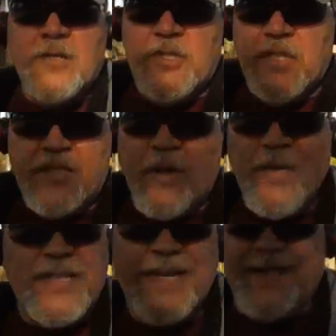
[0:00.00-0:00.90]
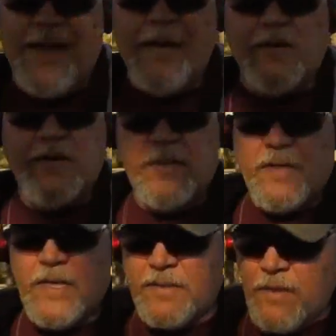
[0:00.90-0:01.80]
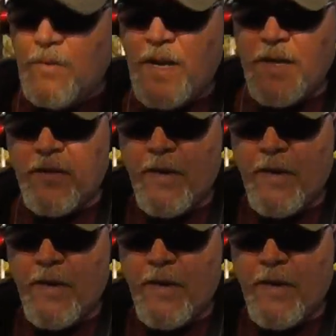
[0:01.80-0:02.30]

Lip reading: She said, "It's only $10. And I said, "Okay,